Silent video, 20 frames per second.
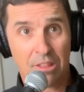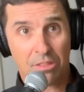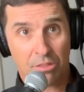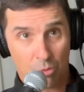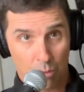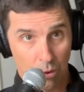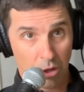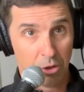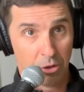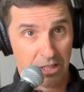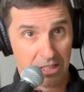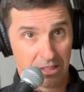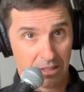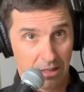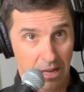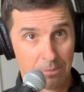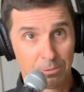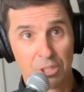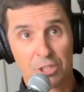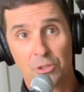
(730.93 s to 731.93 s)
to get through
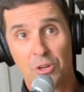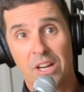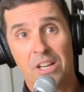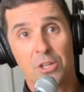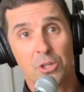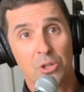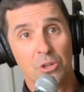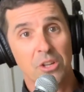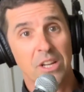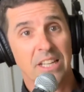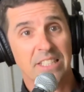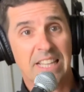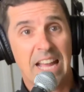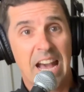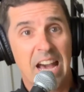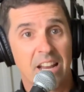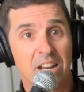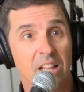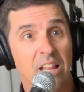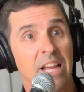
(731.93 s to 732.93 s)
it. I'm just trying to show you guys
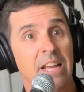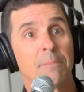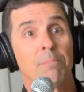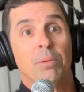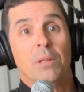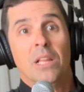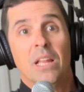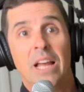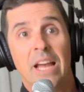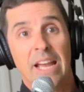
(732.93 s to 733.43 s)
how to like